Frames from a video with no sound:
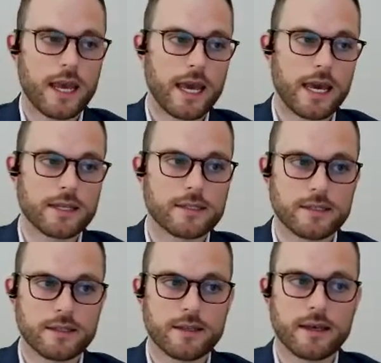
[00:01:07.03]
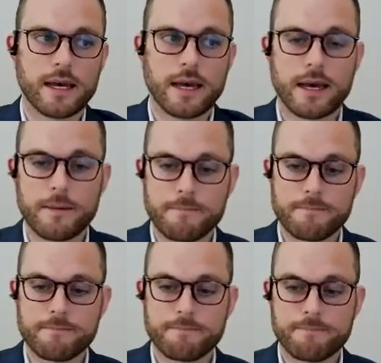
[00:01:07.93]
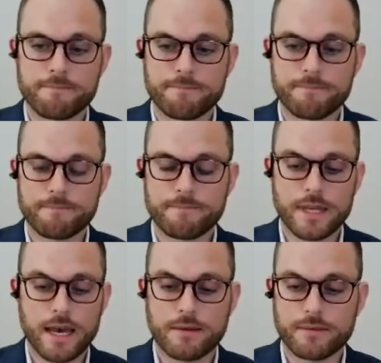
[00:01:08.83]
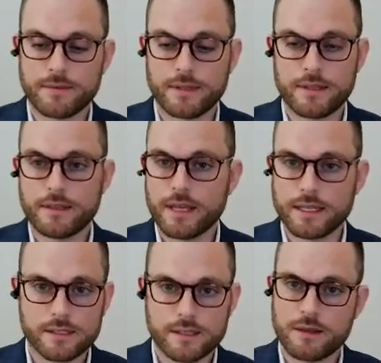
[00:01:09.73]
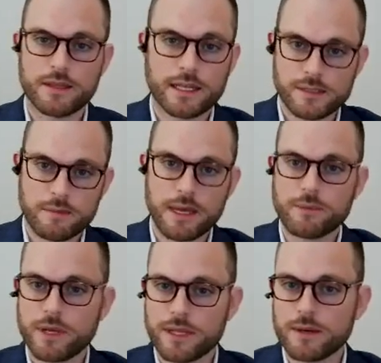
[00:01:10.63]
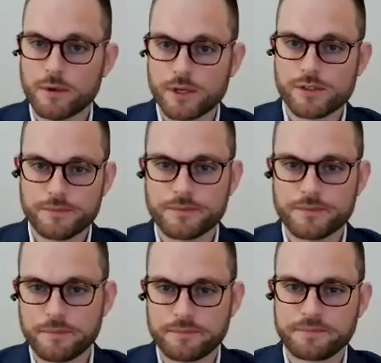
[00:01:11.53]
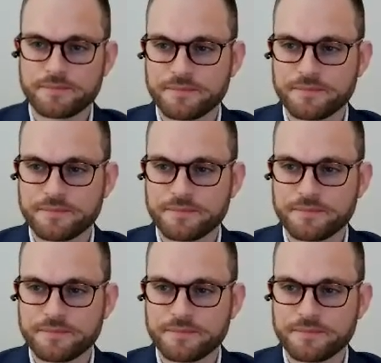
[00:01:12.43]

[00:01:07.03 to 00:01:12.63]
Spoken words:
And yeah, that's the main way that it works. Yeah.